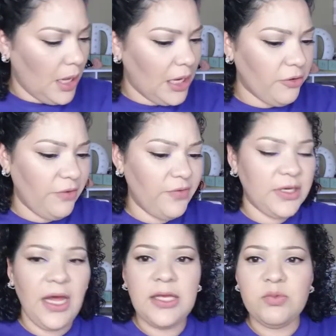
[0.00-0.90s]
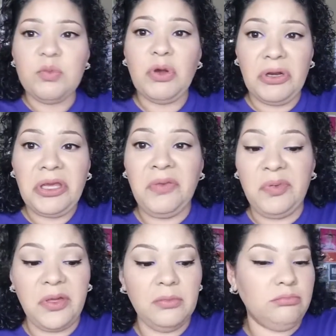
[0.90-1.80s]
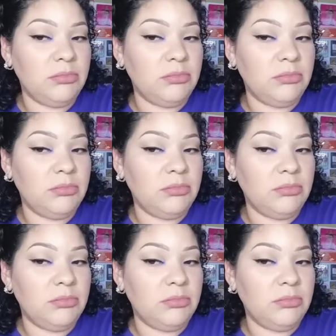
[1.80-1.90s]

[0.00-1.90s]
Holographic Lights, we're gonna keep it.